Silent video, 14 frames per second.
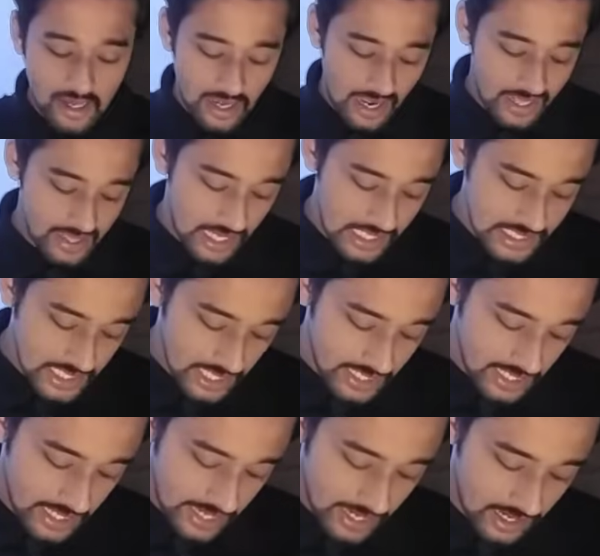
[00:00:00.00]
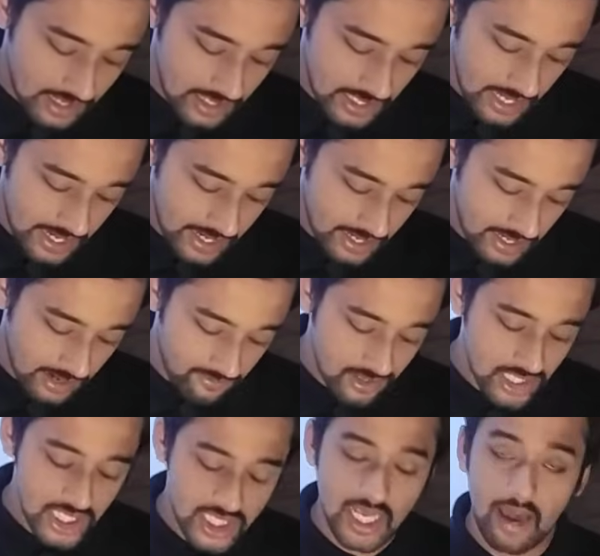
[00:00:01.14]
and there is another aircraft which is